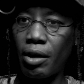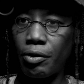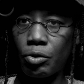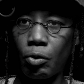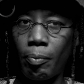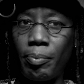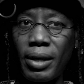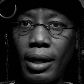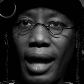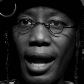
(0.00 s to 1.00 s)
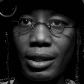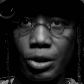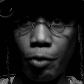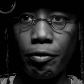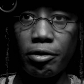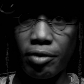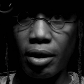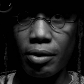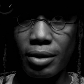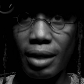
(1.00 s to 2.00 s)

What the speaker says: others or being at service for others.